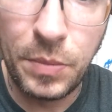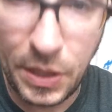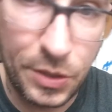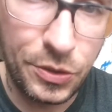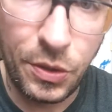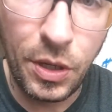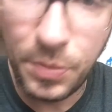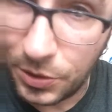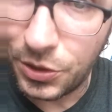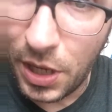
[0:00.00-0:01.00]
because you know how to
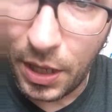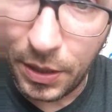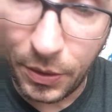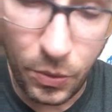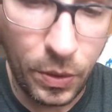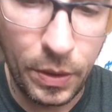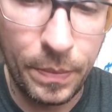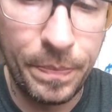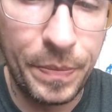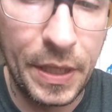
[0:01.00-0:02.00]
put your cotton in a coil,
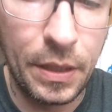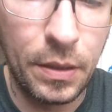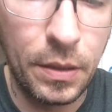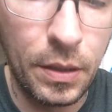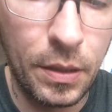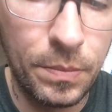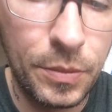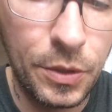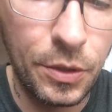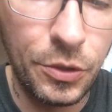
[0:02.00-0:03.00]
and
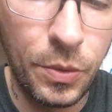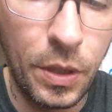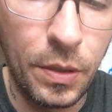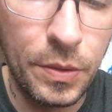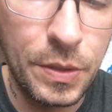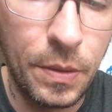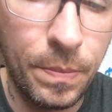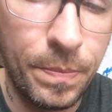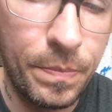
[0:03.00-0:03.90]
turned you on. So